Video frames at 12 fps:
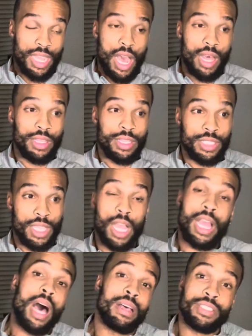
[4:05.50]
college
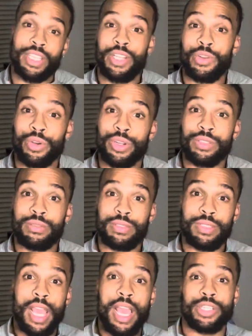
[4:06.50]
indoor
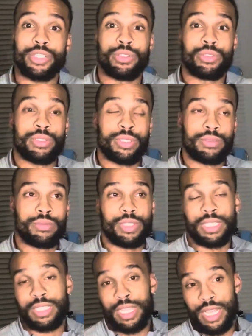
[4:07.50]
nationals
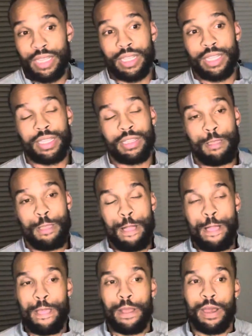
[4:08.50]
just ended.
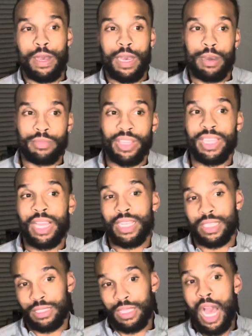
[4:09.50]
Then you
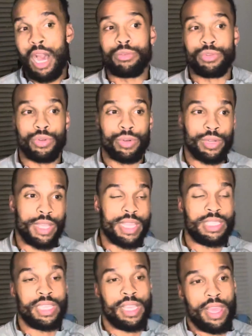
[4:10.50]
got outdoor
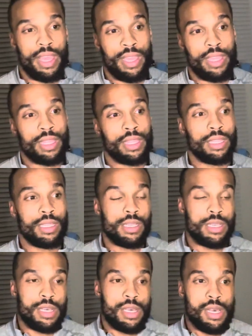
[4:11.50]
NCAA.
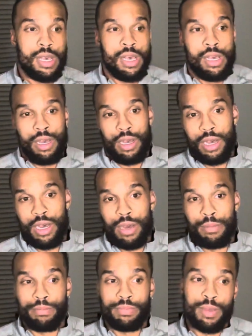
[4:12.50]

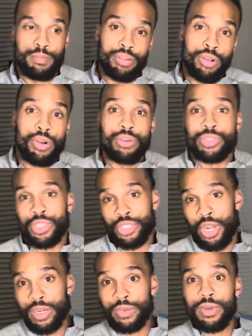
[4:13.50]
The pros are
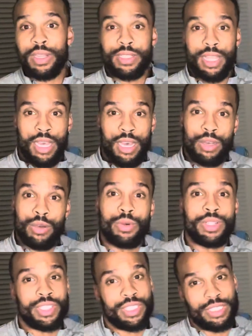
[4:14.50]
starting to run now,
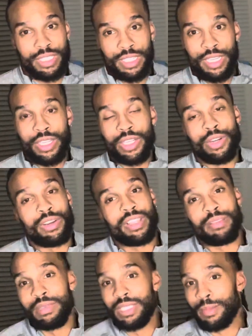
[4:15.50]
which is good.
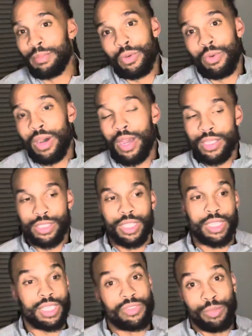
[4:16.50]
Give me something to watch
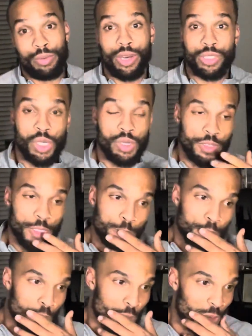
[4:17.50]
because football's over,
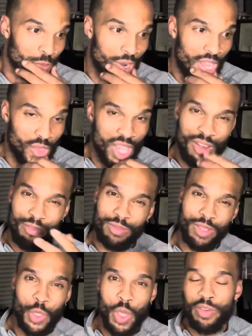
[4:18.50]
right? You have
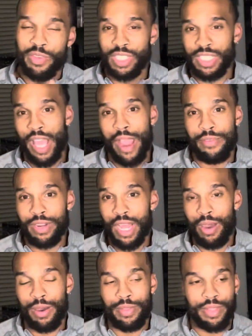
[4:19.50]
UFC every
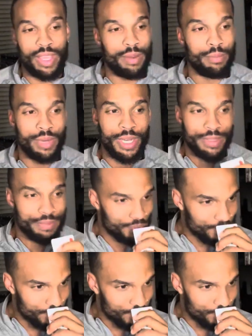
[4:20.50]
now and then, but